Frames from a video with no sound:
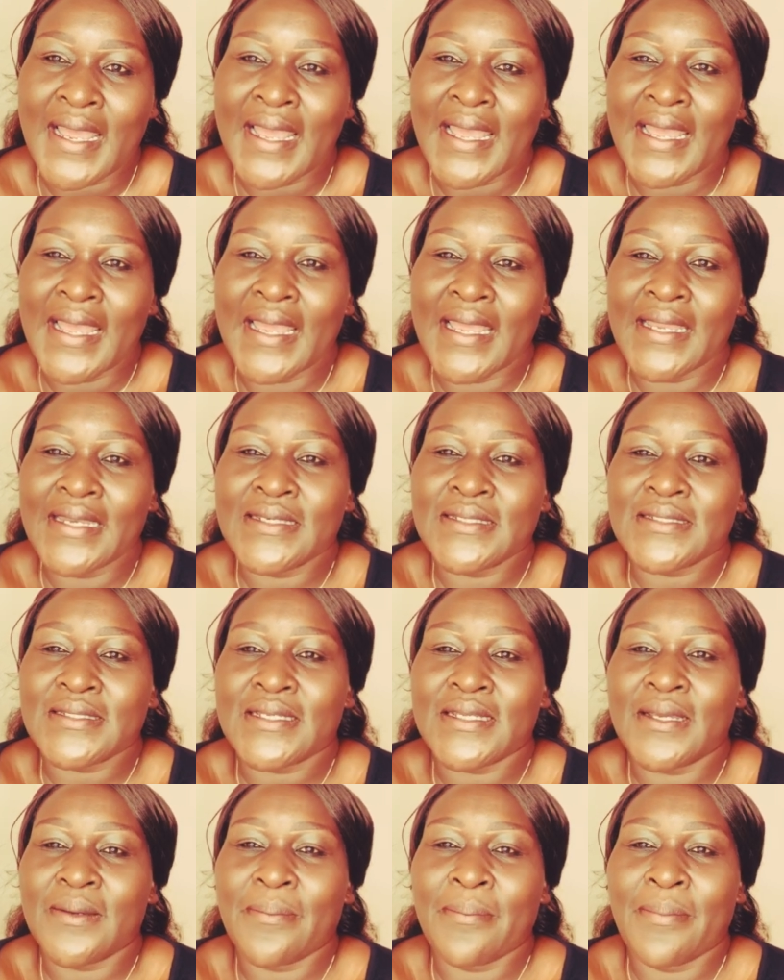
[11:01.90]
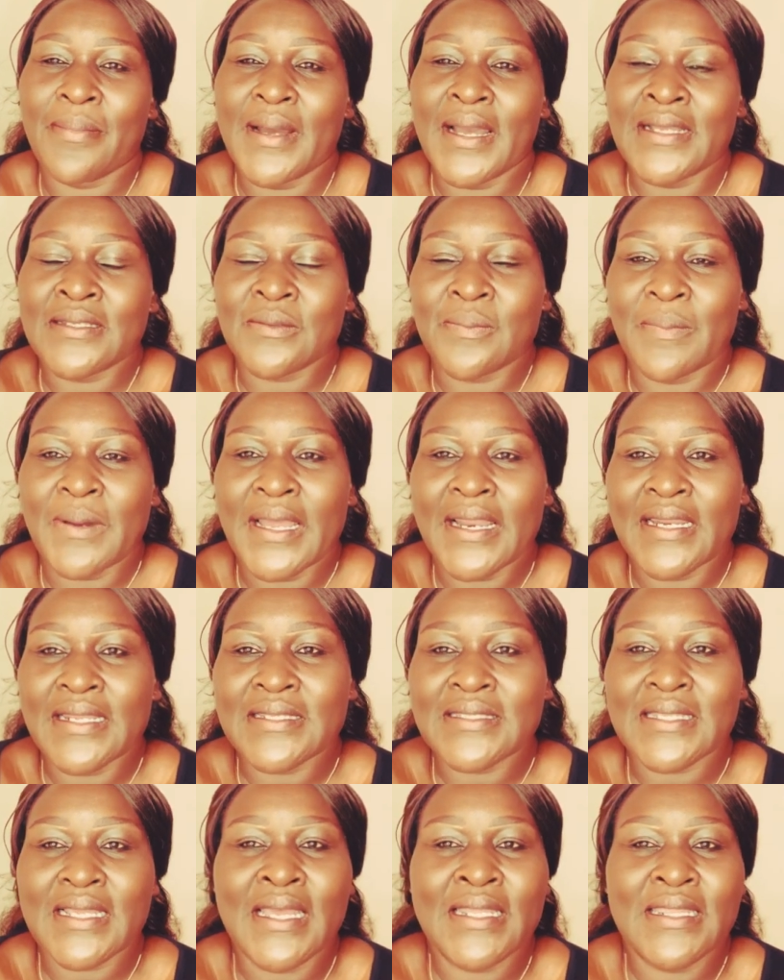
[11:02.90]
And as
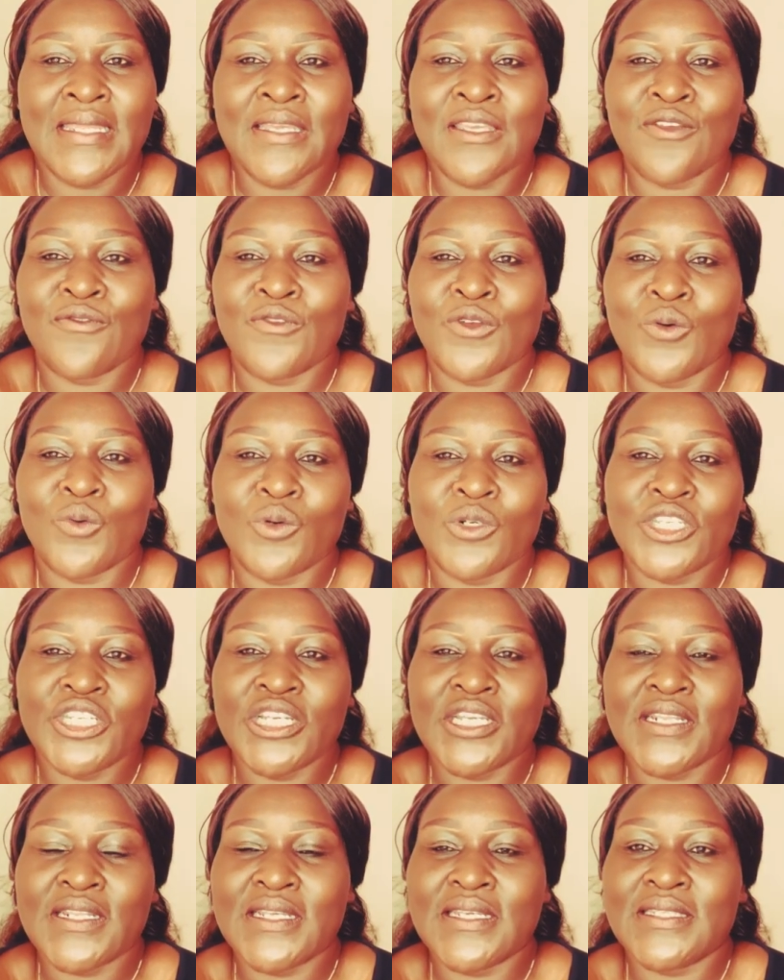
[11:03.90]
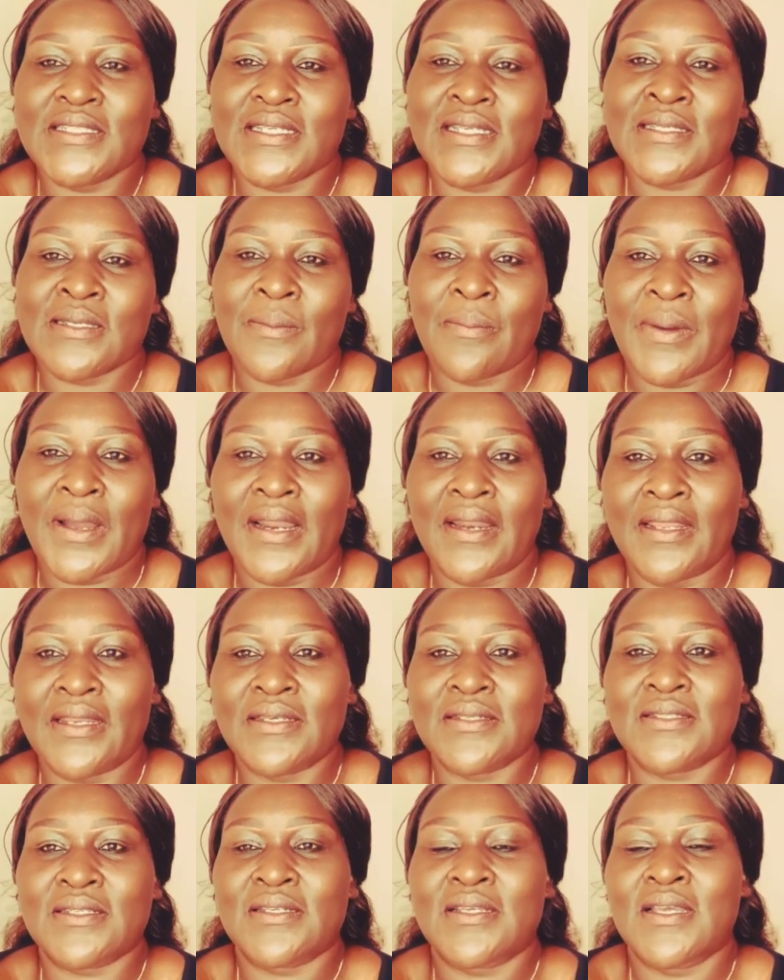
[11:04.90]
parents, I think if you're watching this as a
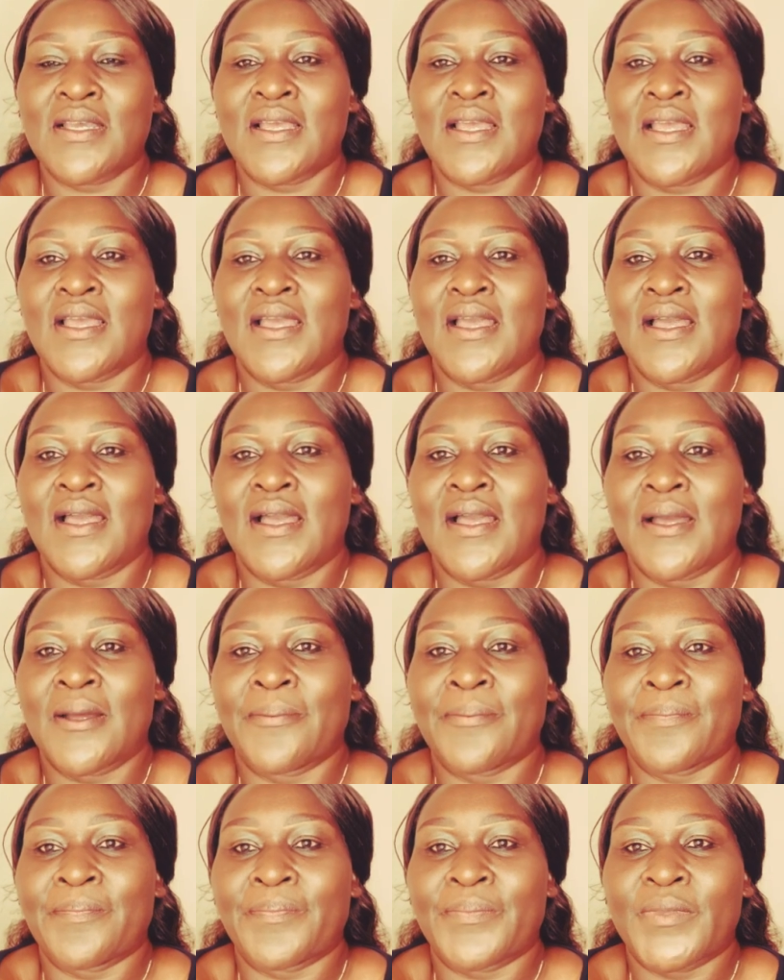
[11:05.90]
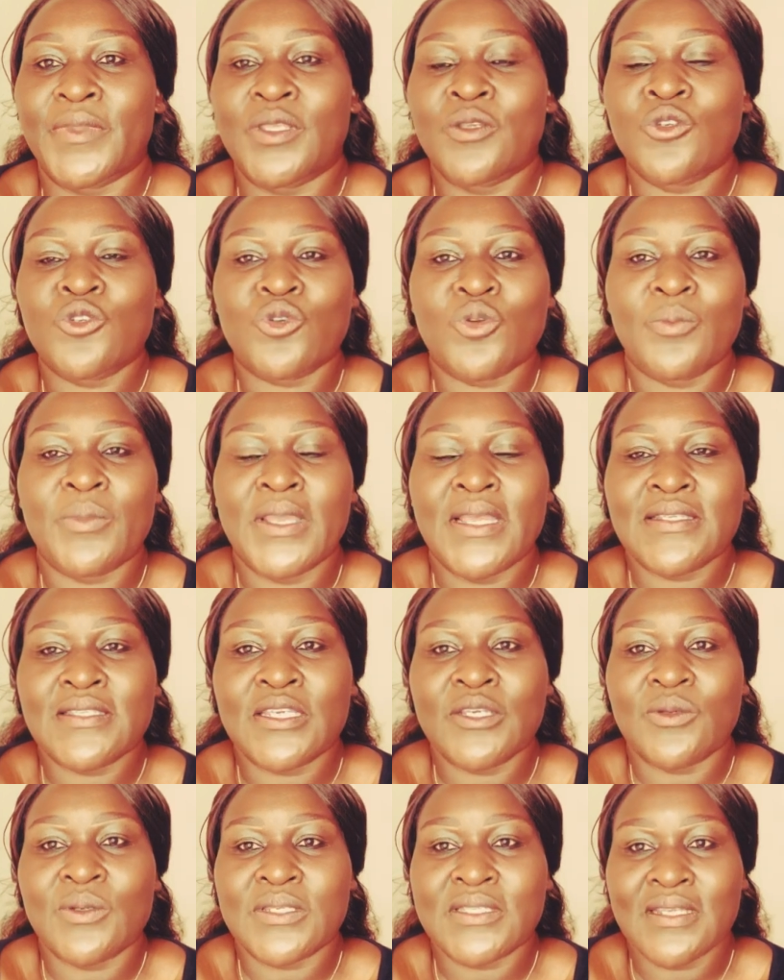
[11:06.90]
parent, um, you should be
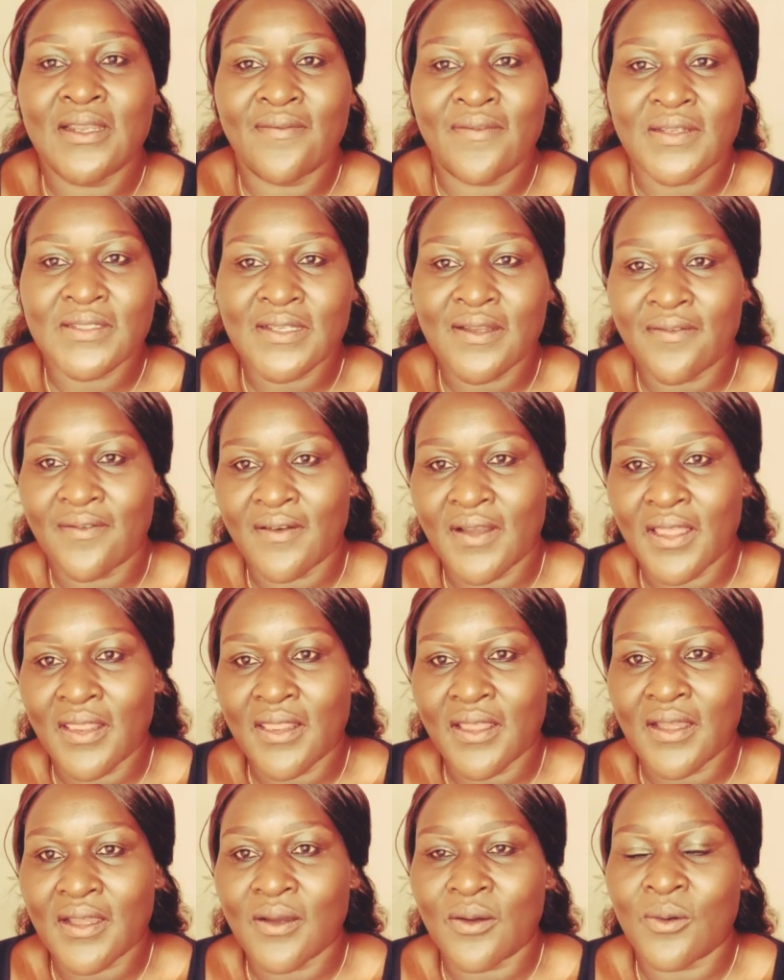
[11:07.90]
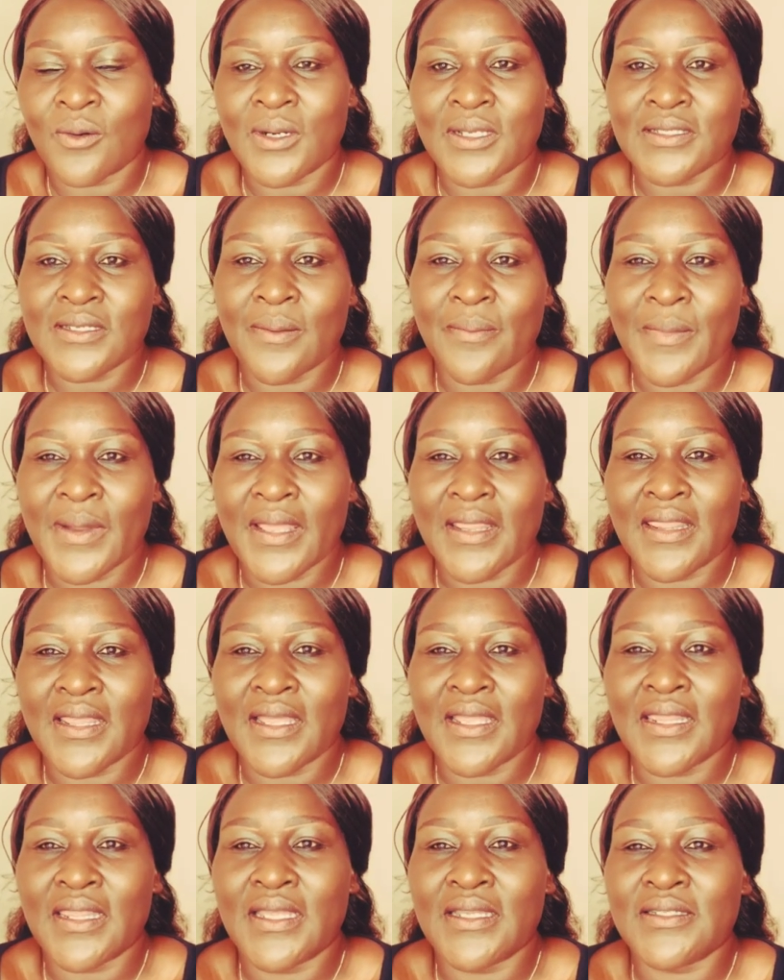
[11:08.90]
asking yourself as a father or as a
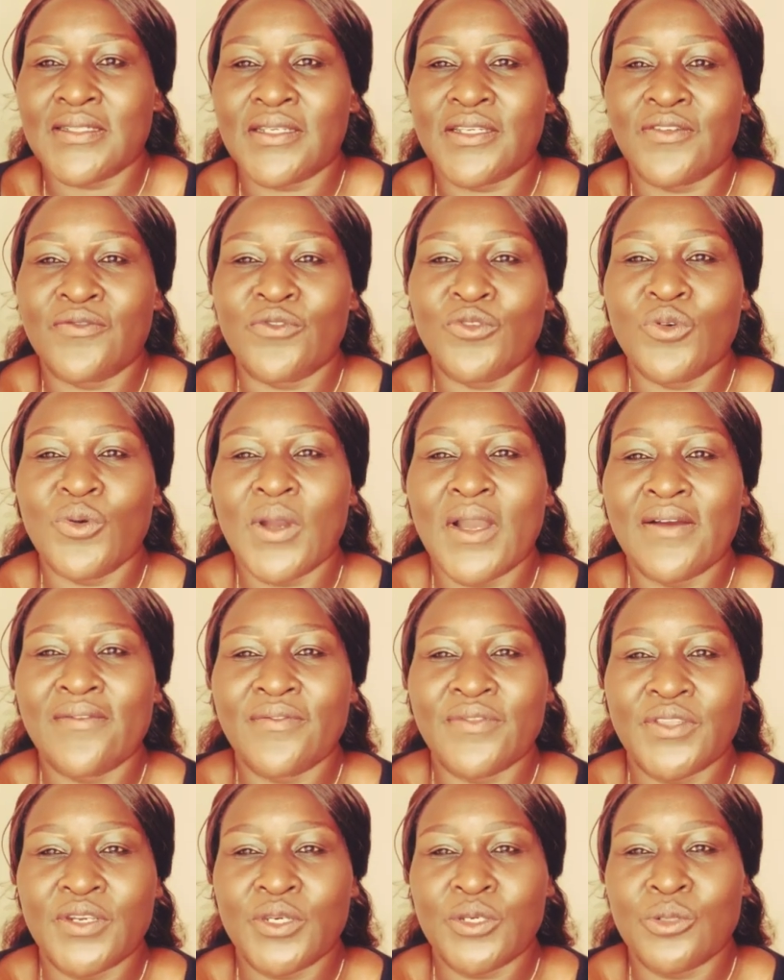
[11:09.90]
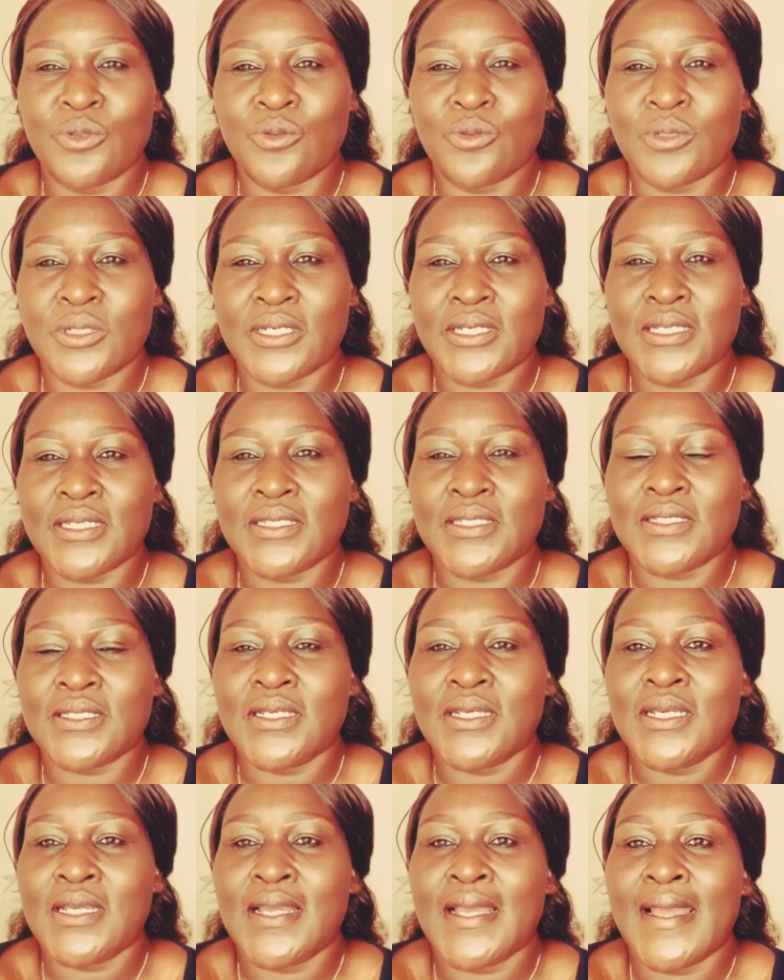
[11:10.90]
mother that if you have three daughters
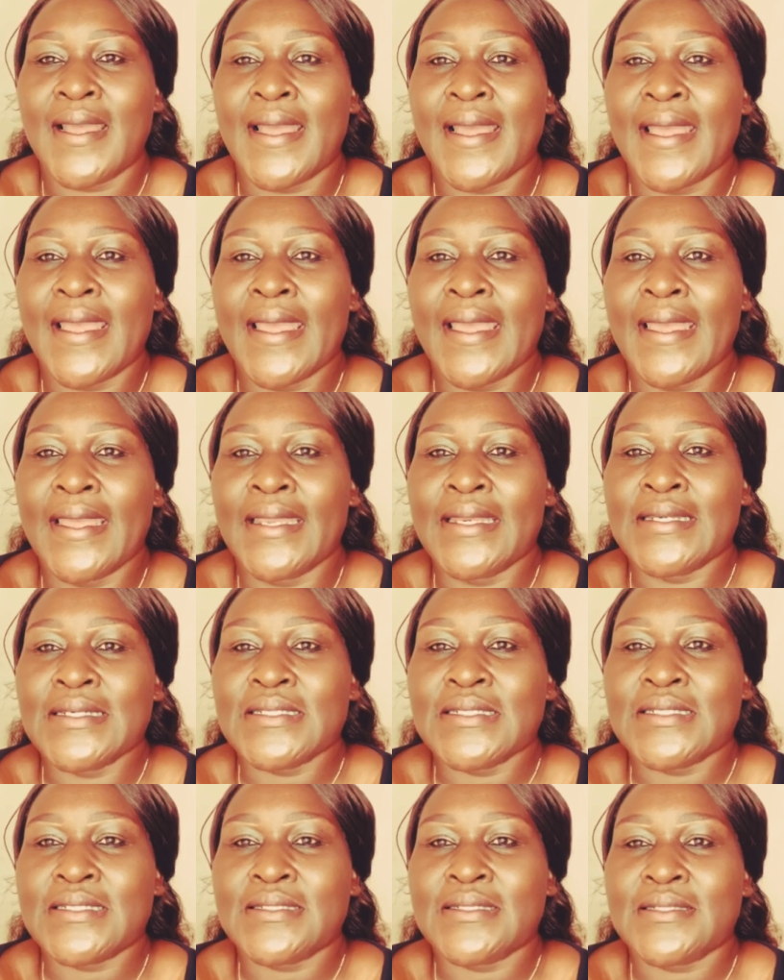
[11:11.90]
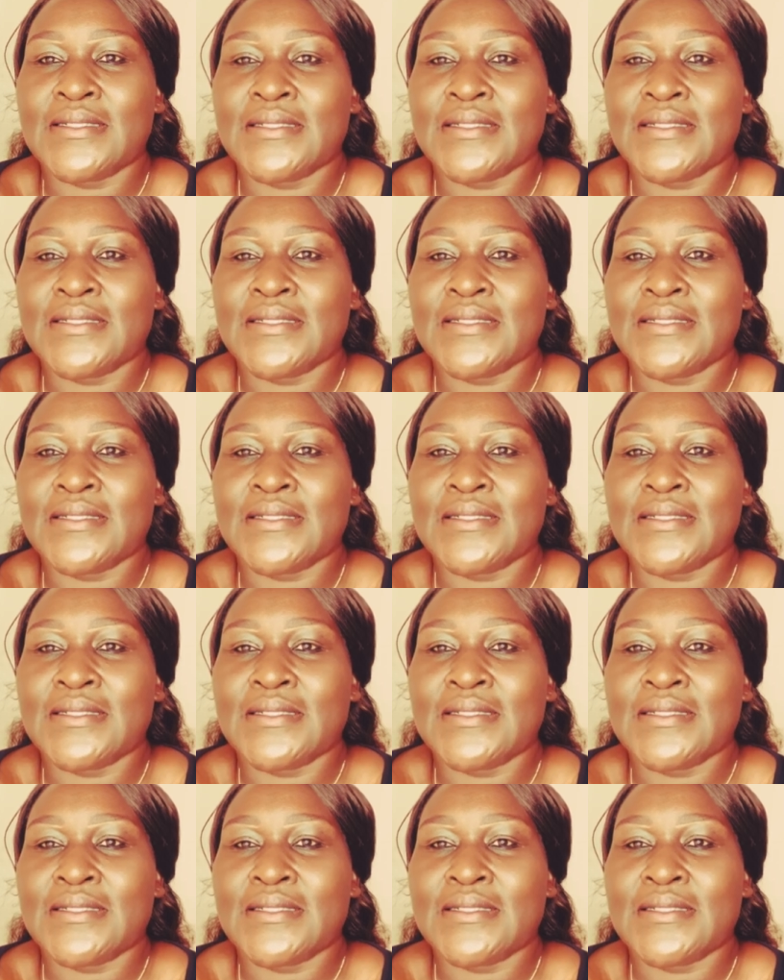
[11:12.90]
and